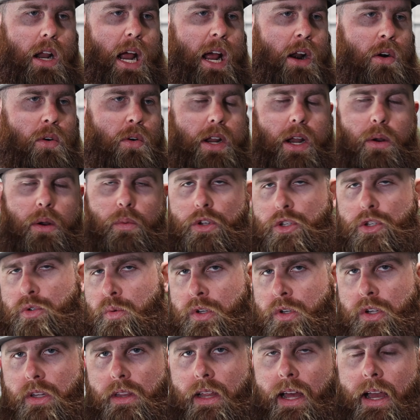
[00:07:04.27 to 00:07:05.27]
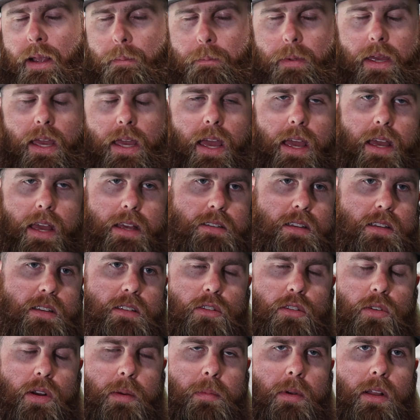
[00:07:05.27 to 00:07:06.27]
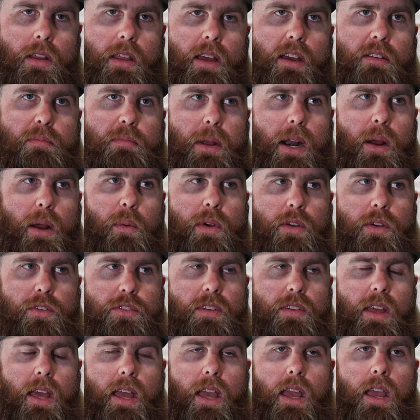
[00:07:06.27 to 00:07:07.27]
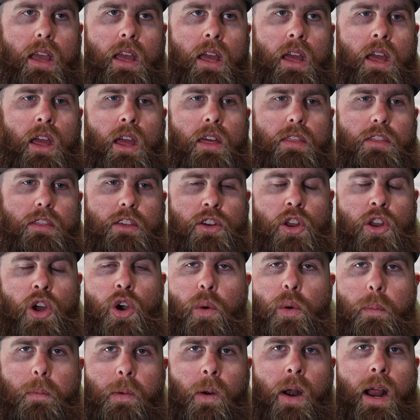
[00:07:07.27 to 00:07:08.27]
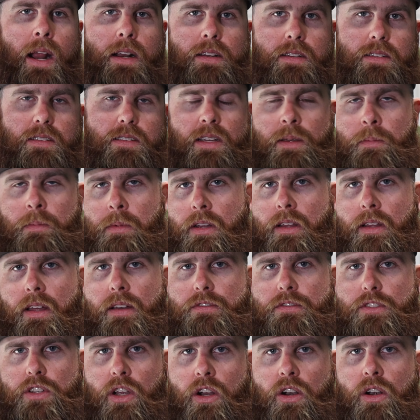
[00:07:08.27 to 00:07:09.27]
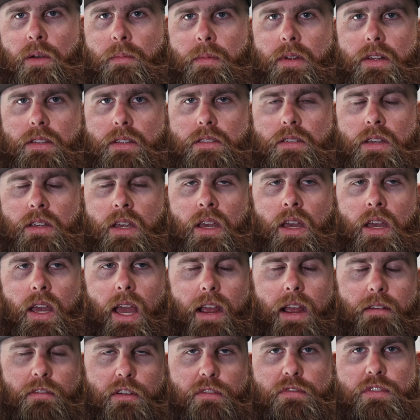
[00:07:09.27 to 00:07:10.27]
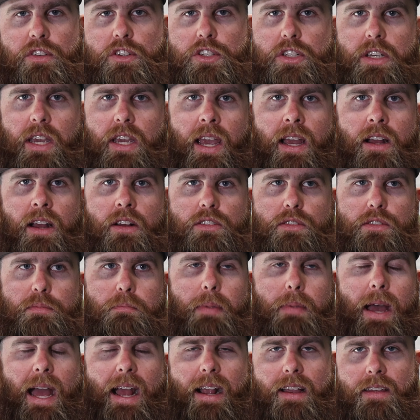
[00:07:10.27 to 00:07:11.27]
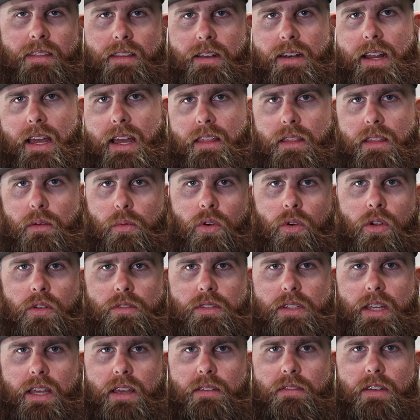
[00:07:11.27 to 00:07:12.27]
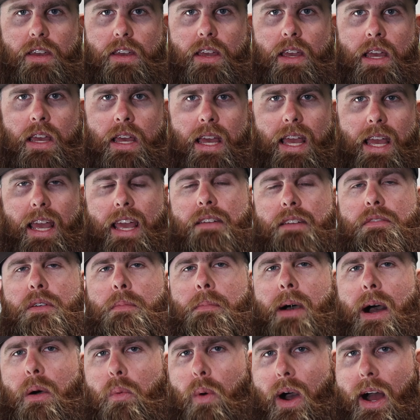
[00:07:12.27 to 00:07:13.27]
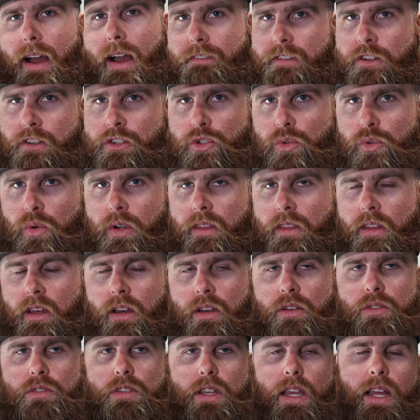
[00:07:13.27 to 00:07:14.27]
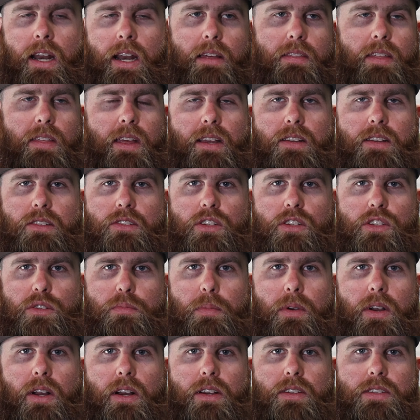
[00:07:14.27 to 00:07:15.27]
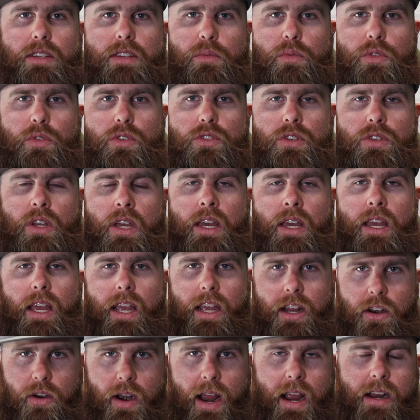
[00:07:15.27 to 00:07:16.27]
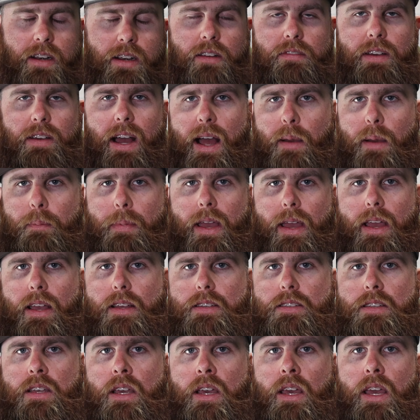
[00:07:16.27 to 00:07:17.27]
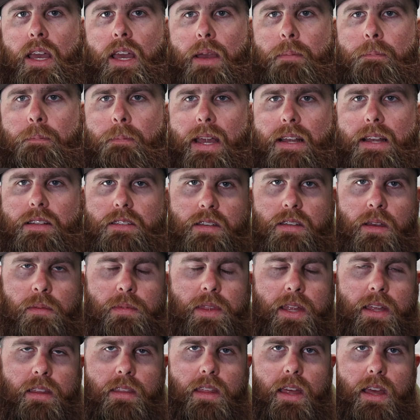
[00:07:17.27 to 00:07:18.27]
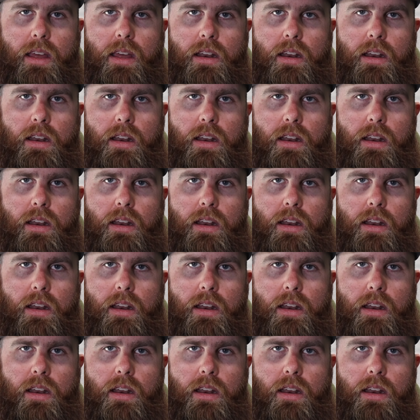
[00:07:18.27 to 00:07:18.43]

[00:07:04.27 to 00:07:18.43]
I don't care which one you like, BASS or MLF, but I will say the no practice MLF tournaments, every fish counts back in the day that were on TV, even my wife enjoyed those. And I think it's just because it was interactive, high pace. It made something